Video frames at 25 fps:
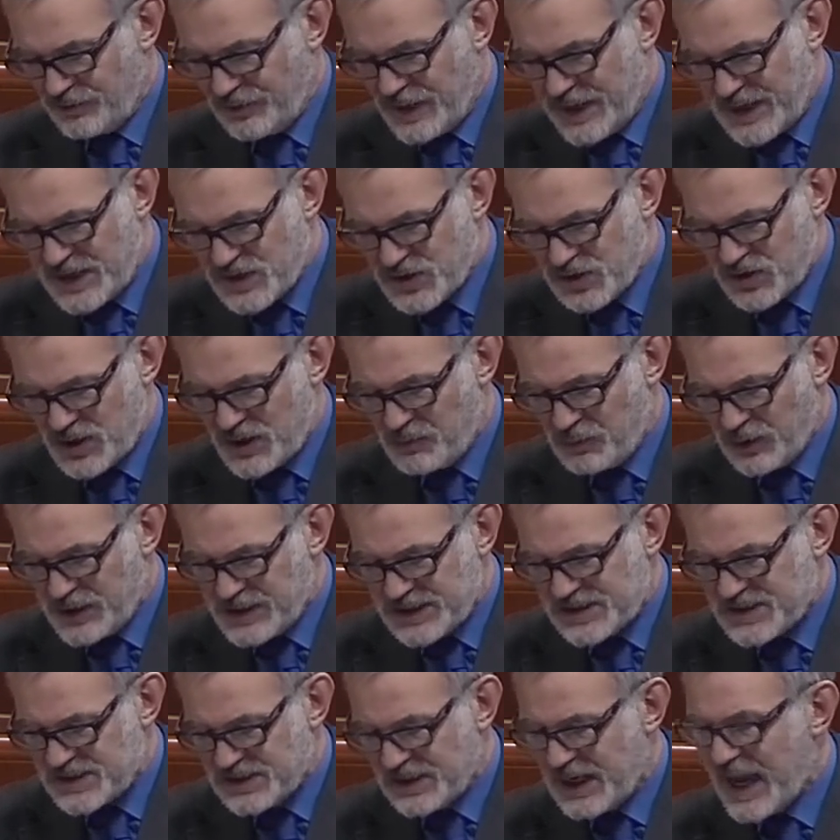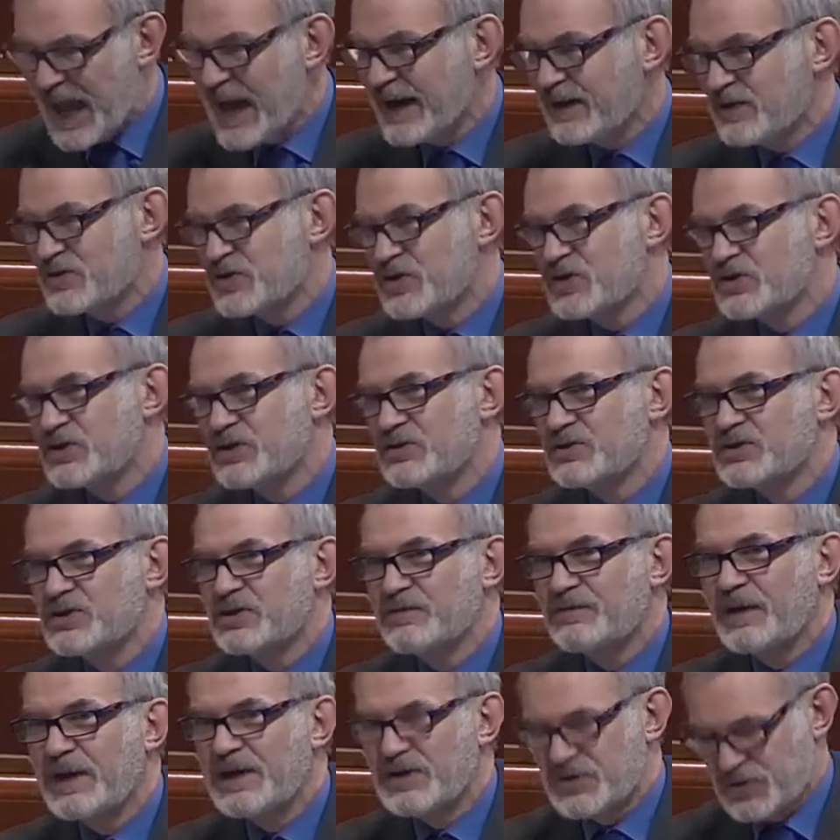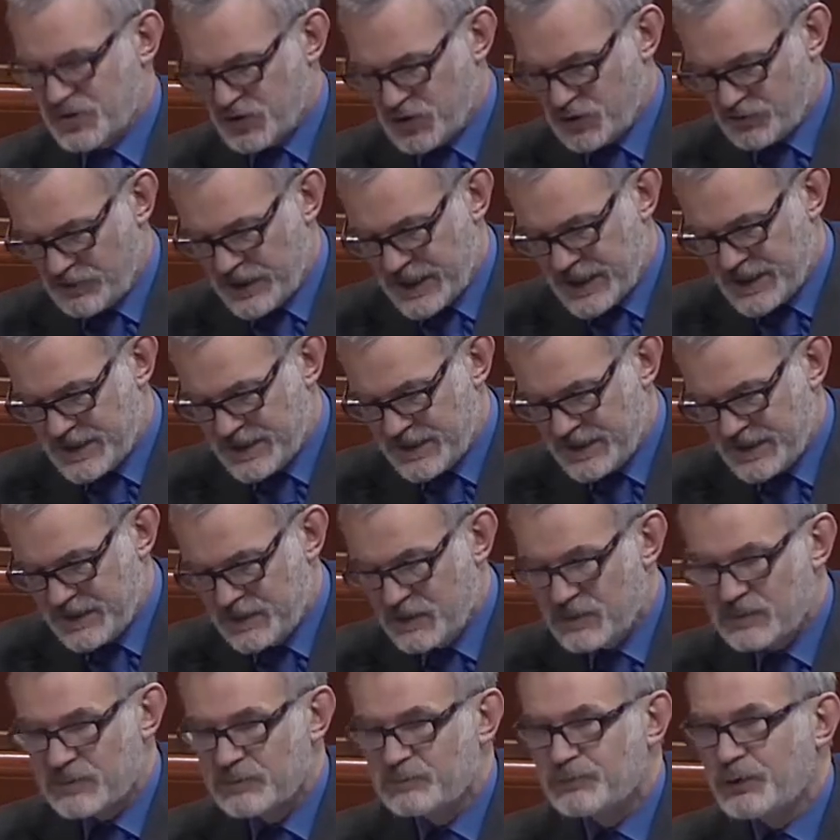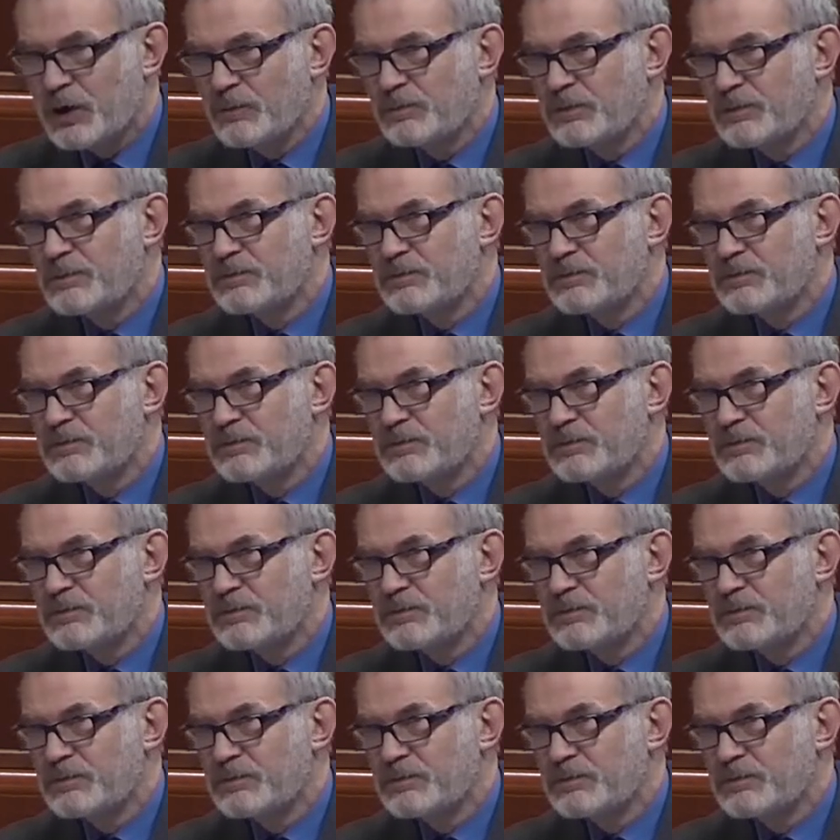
his well it's an accident of history probably